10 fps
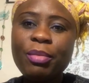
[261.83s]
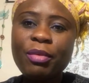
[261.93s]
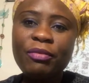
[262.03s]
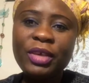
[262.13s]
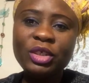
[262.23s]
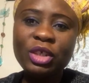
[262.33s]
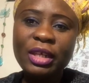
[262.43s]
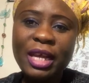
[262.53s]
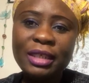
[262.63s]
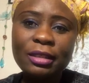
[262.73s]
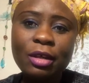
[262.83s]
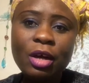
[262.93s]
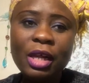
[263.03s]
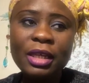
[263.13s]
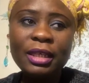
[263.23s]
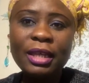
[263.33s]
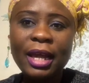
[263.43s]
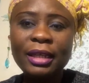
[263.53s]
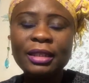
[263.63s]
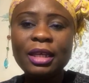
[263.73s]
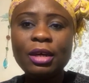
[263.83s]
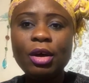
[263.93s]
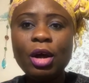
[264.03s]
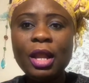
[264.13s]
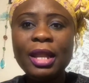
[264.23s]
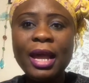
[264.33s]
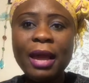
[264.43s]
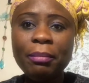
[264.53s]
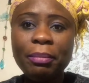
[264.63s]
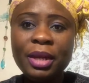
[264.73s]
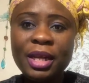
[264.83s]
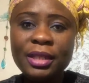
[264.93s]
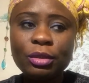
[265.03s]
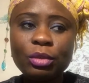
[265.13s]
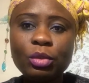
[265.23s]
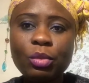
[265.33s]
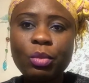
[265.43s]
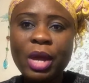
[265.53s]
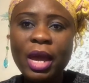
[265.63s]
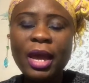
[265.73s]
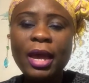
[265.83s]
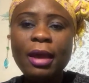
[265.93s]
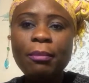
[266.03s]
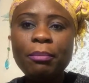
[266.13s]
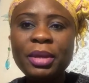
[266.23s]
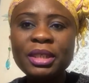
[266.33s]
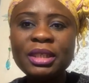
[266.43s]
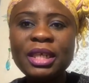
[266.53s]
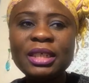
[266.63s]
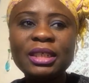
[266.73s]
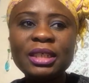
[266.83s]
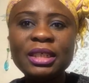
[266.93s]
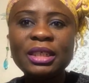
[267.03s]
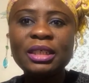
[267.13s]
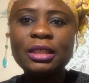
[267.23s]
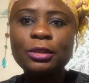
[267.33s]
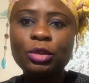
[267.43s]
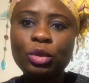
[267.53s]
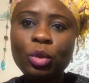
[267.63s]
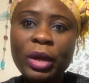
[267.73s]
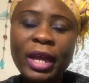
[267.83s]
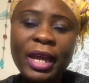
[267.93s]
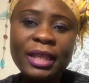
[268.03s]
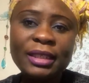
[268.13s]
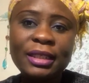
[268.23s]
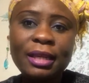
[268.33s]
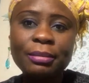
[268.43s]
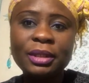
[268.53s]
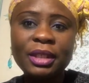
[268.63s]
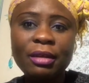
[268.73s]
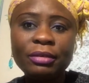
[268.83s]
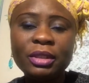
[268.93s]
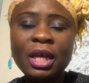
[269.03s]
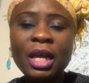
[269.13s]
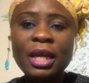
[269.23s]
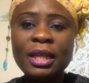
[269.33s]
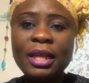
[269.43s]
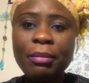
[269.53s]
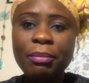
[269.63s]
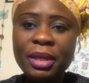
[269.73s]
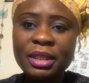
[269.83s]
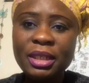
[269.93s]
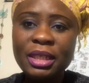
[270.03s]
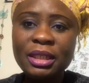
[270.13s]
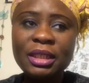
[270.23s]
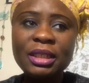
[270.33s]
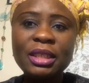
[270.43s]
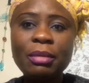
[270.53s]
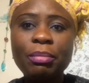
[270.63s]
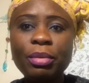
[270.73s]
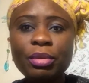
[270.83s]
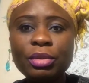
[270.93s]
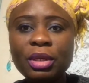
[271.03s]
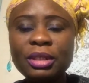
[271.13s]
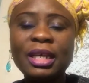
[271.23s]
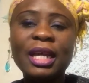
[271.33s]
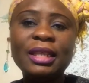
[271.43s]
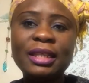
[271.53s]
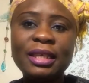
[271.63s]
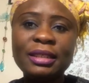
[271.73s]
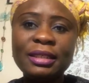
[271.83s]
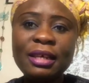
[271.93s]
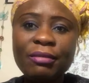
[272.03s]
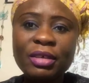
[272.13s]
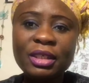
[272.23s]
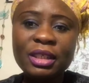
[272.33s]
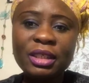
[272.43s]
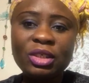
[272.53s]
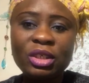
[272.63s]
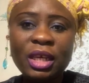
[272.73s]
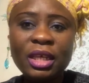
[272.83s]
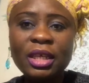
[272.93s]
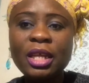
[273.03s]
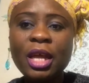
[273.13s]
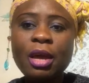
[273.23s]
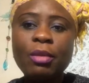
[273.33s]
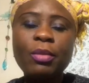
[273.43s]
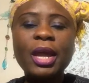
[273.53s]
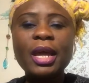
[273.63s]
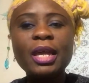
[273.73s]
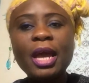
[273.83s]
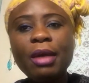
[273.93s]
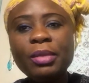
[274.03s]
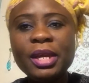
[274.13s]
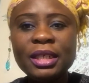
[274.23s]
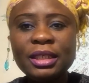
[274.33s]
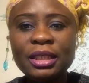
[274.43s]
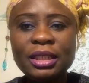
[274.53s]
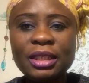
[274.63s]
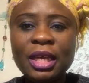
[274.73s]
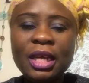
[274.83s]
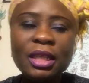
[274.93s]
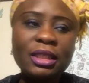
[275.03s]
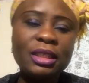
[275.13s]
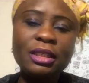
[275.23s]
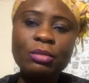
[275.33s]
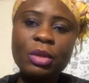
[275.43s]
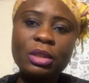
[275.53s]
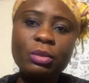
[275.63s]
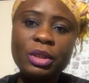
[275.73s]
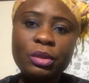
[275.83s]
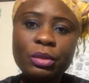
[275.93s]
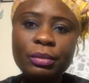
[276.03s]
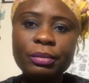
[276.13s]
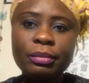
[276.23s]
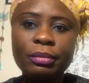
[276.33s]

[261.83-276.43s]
professionals call it, like the online place to where businesses showcase themselves, their businesses, their products, and their services, saying we are here, we exist, this is what we do.